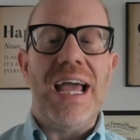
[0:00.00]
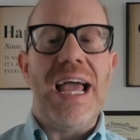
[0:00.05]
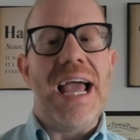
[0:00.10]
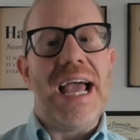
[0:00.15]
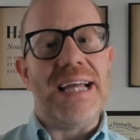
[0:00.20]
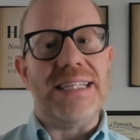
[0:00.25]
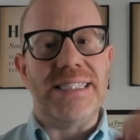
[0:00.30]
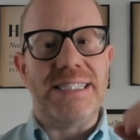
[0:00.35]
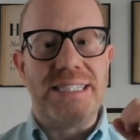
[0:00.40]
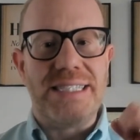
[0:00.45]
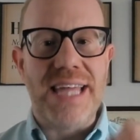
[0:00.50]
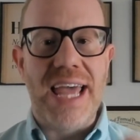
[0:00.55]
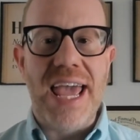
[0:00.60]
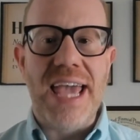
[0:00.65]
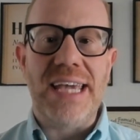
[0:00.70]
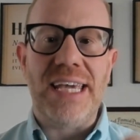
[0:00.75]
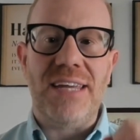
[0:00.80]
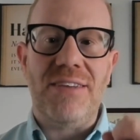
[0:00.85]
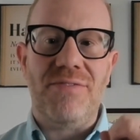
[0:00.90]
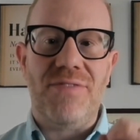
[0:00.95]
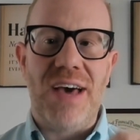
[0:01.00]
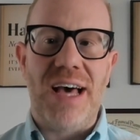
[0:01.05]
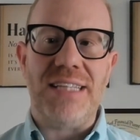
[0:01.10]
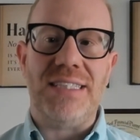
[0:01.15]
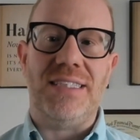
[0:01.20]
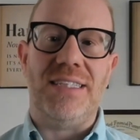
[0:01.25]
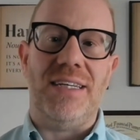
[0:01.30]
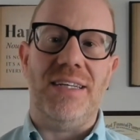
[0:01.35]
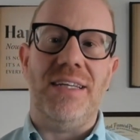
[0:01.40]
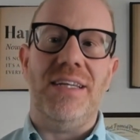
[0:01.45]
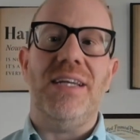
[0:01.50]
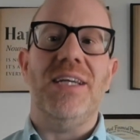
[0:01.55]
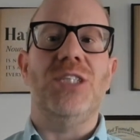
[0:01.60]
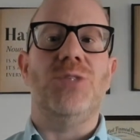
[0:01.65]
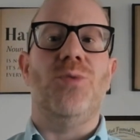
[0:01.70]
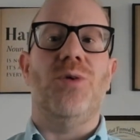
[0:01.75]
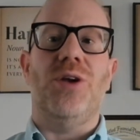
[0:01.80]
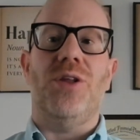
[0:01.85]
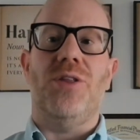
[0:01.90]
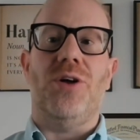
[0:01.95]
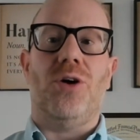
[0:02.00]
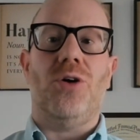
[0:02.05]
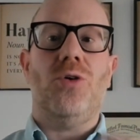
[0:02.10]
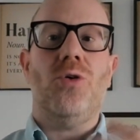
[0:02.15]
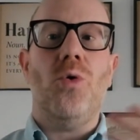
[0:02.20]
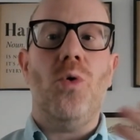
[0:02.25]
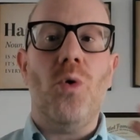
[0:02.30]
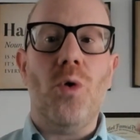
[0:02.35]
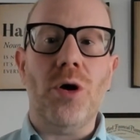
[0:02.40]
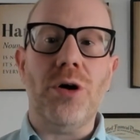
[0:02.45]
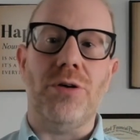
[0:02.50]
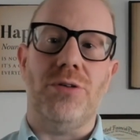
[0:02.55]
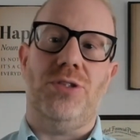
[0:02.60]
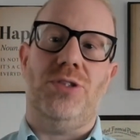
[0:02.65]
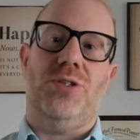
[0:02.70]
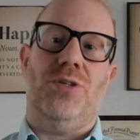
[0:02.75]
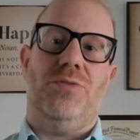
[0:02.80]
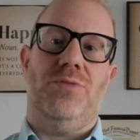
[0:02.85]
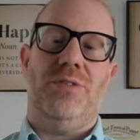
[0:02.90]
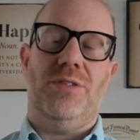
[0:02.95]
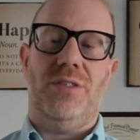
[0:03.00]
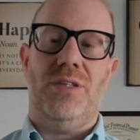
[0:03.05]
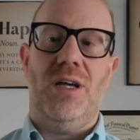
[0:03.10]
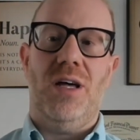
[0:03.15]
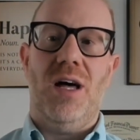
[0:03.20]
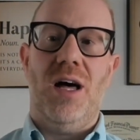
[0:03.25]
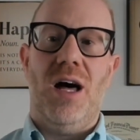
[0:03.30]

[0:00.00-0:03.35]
And staying invested is one of the cornerstones